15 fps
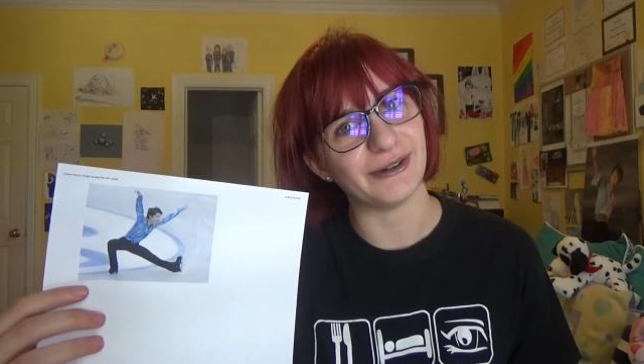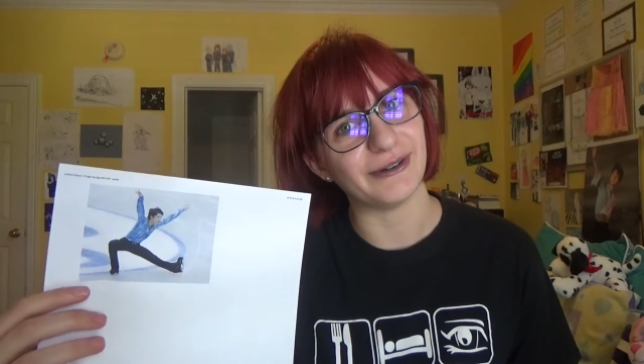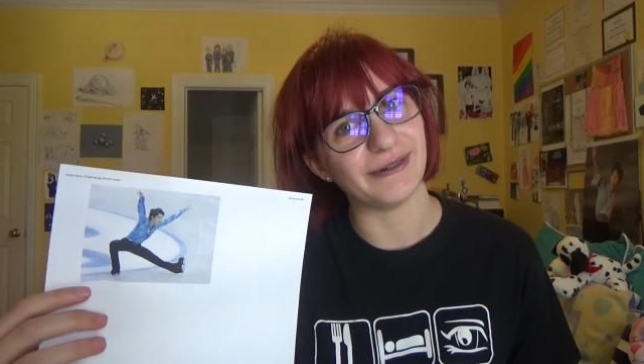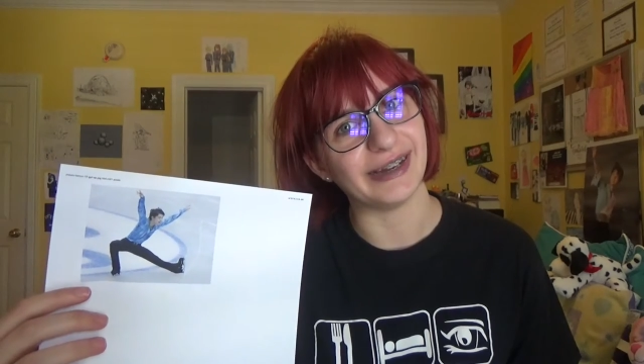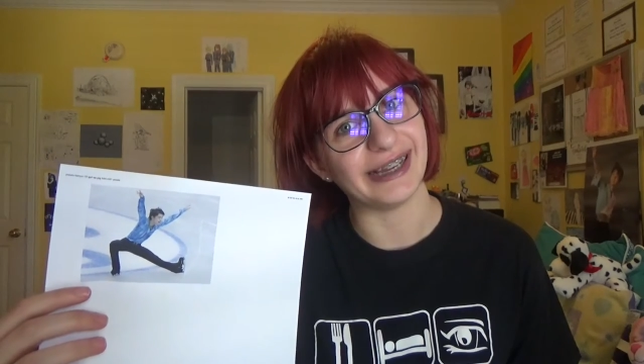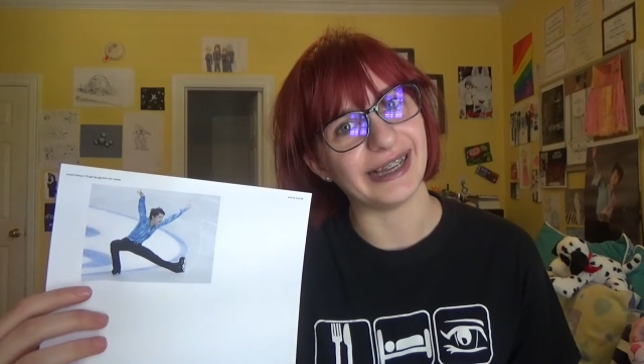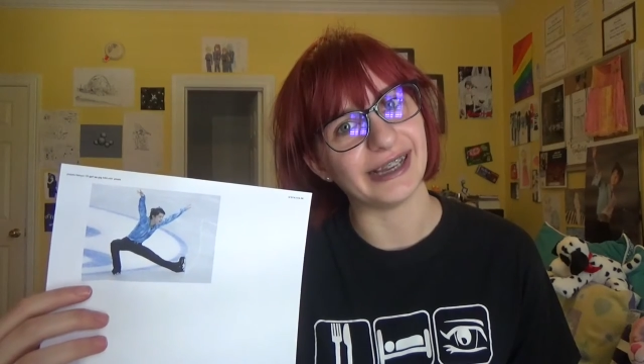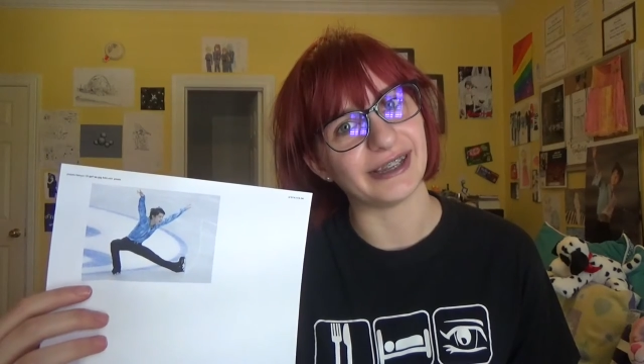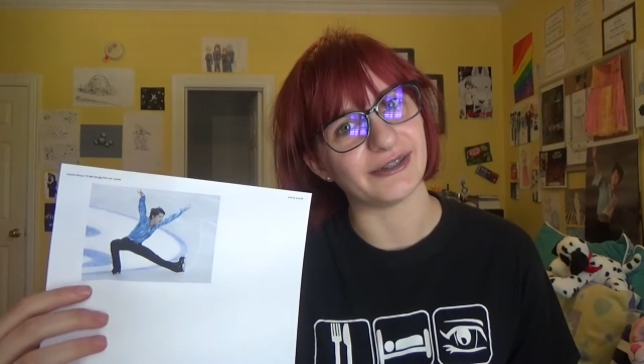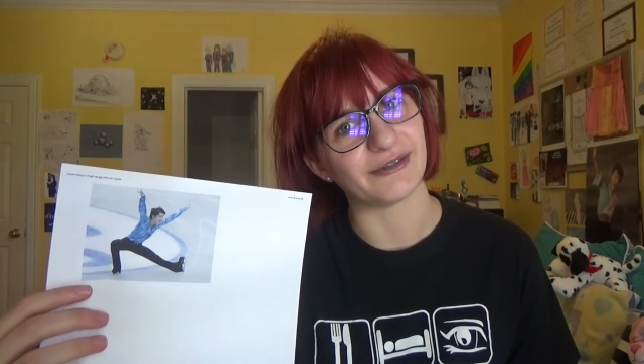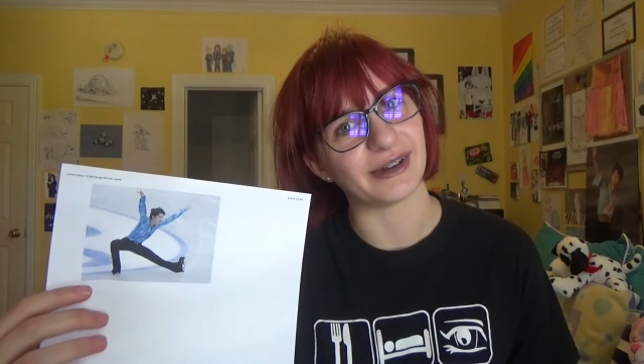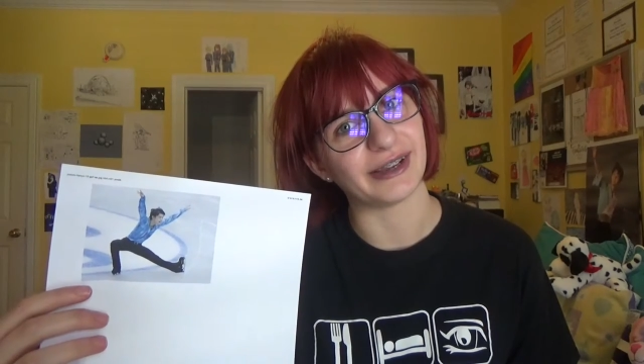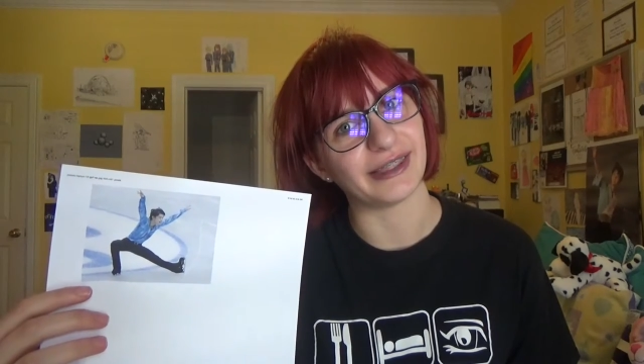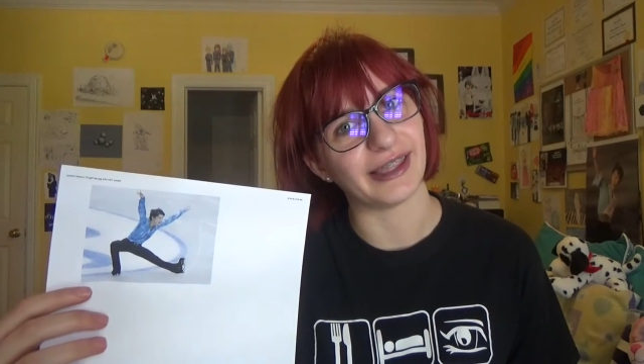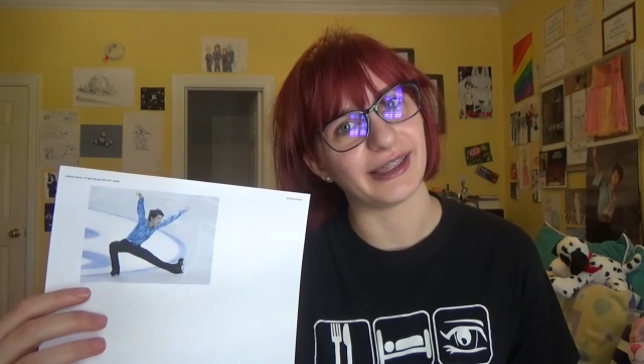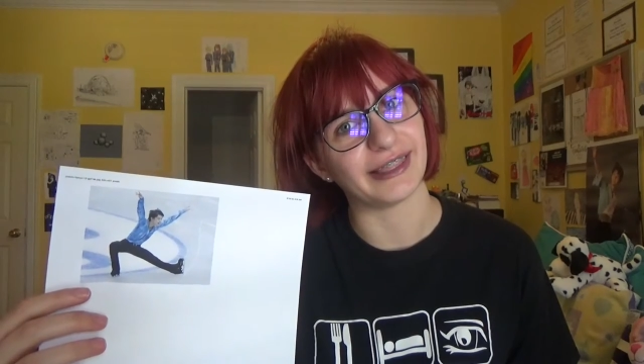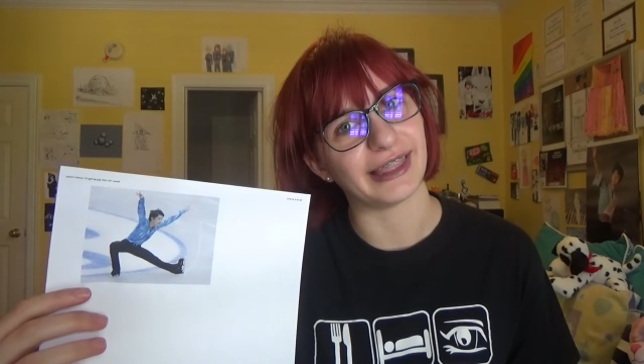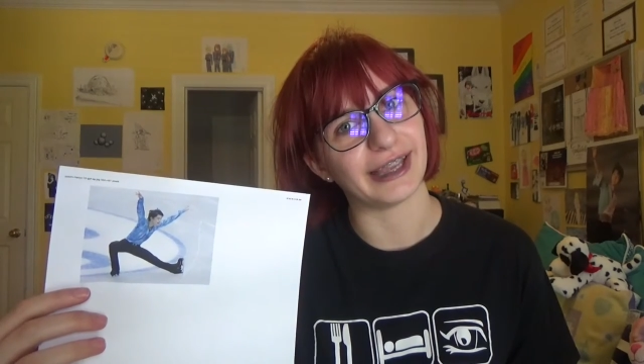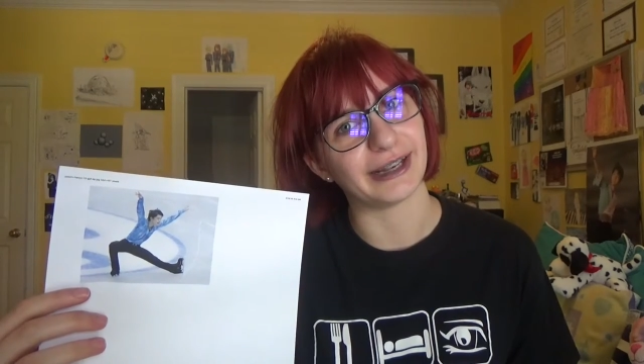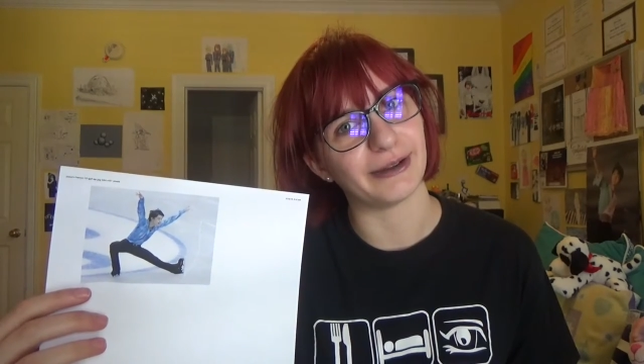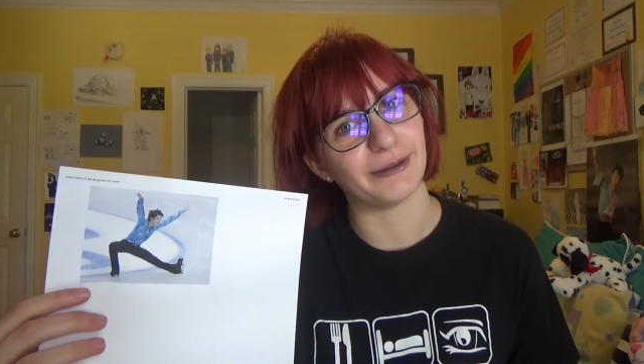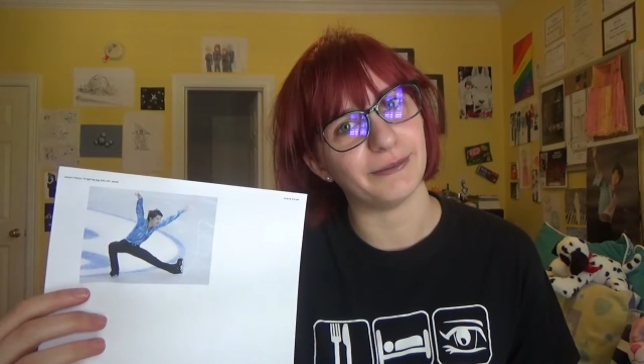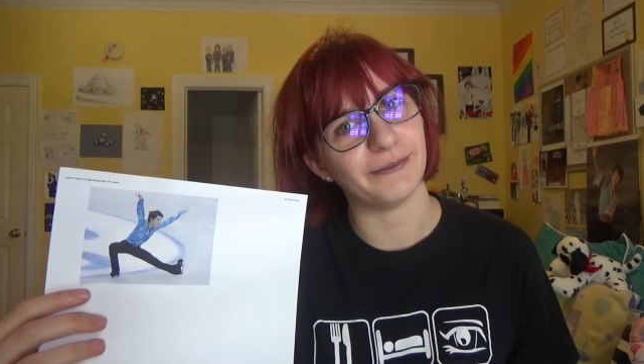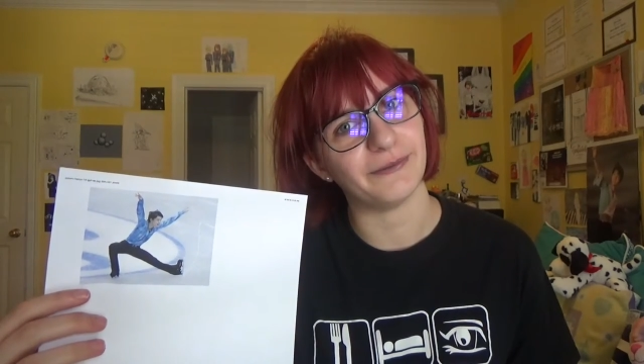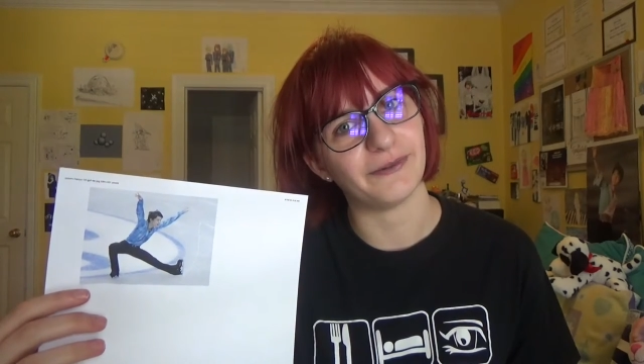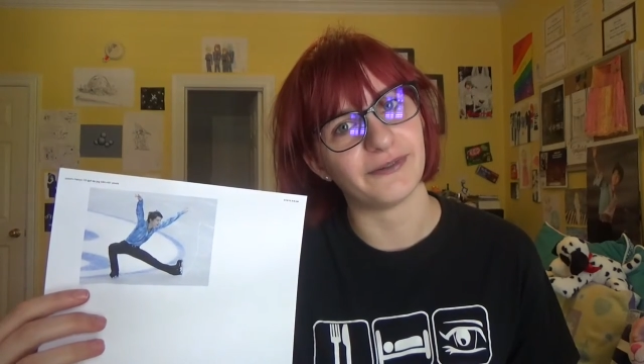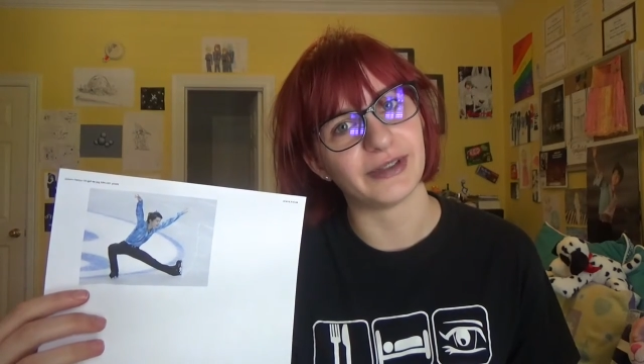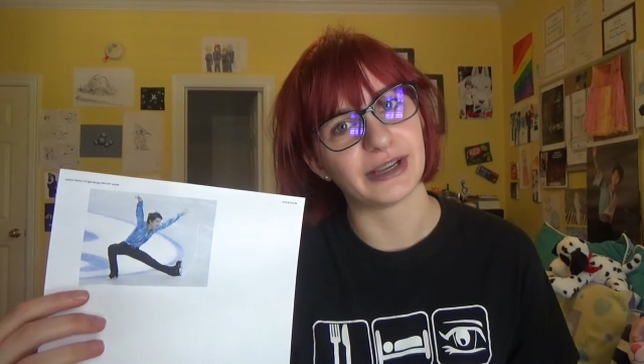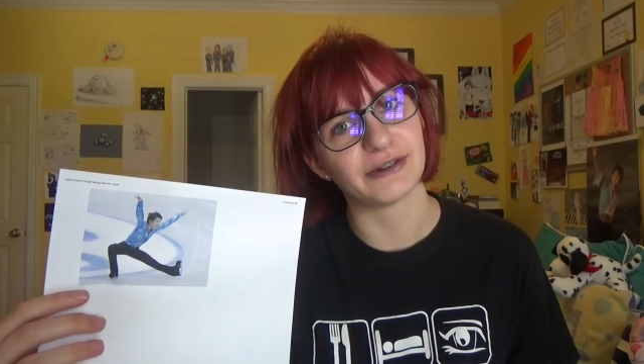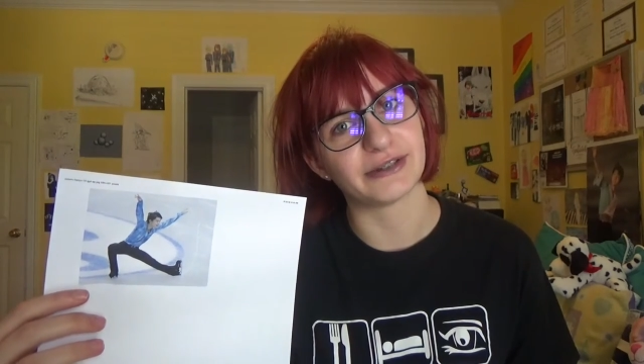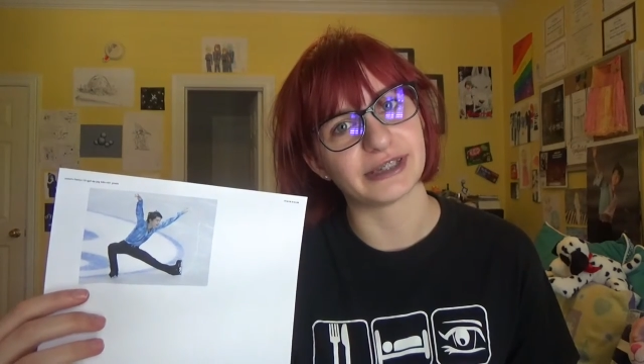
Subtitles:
who he is, right? That figure